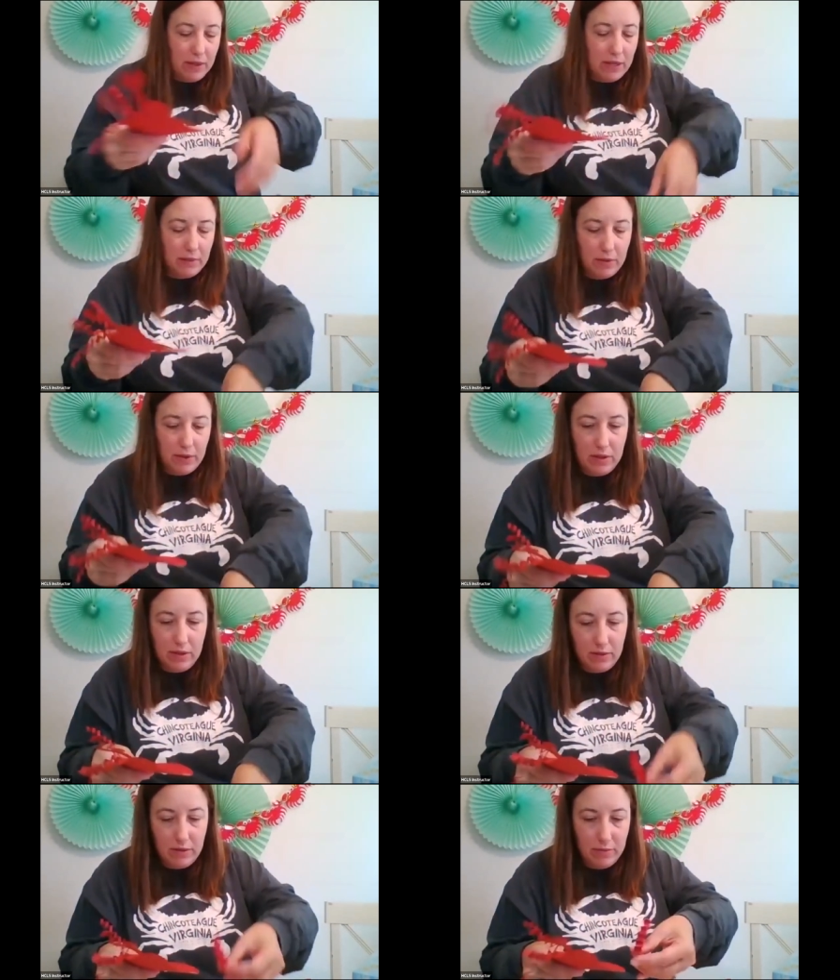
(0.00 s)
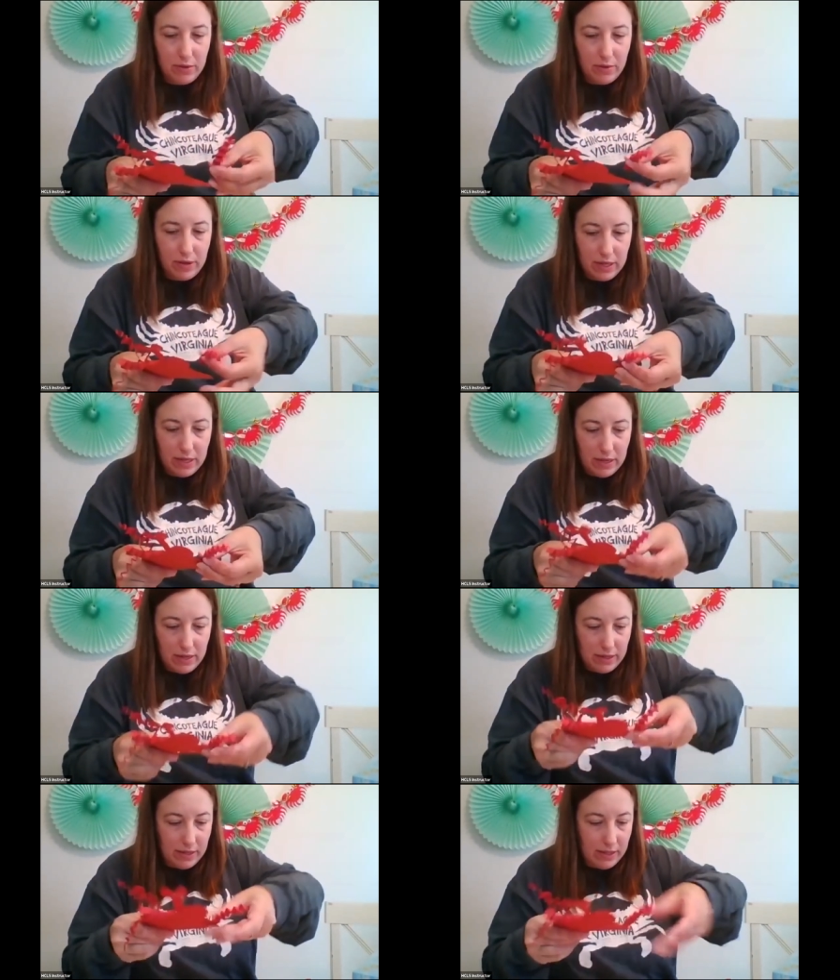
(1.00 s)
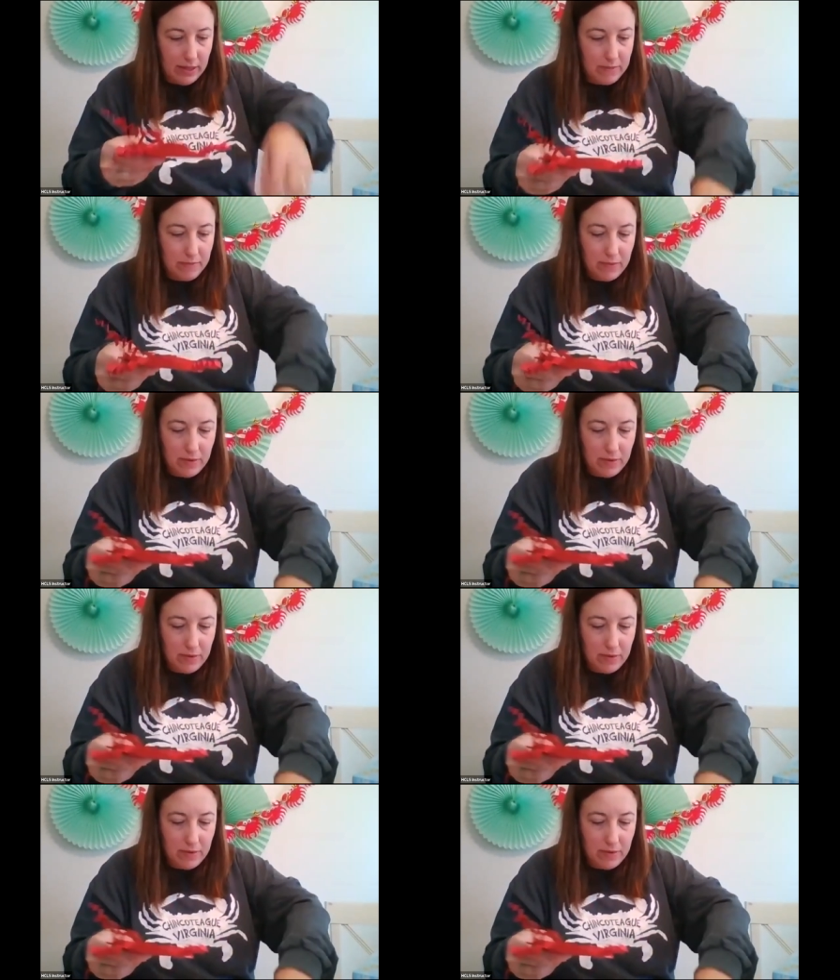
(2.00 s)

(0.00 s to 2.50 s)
These are real quickly and you can see them